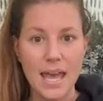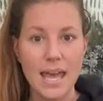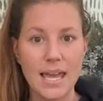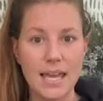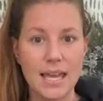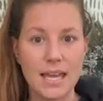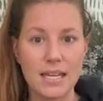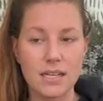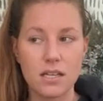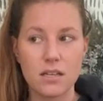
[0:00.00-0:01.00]

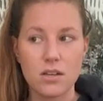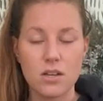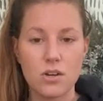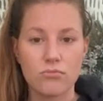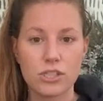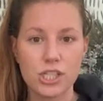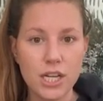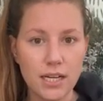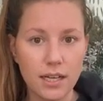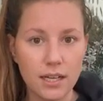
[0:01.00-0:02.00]
And
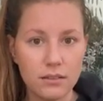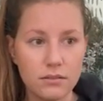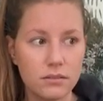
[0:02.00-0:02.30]
Regina